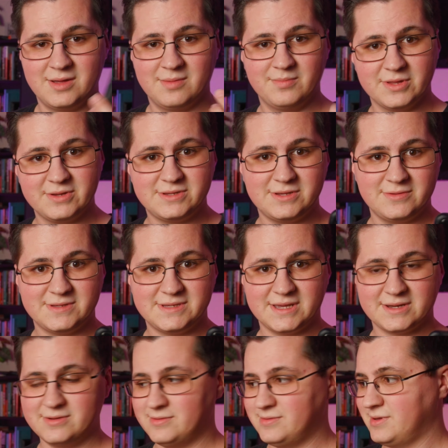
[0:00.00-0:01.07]
Bluetooth
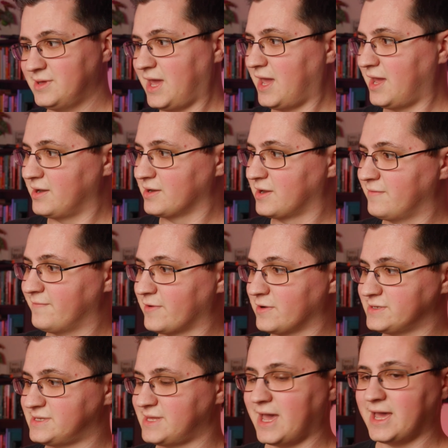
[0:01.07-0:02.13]
signal and
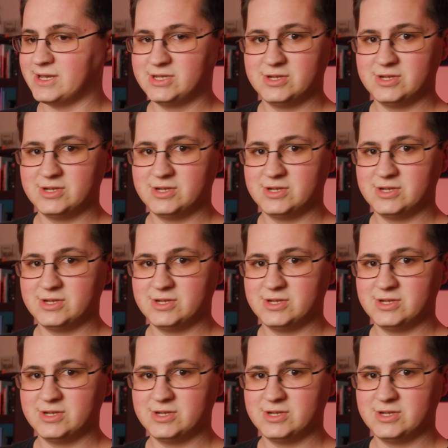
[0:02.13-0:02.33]
converts that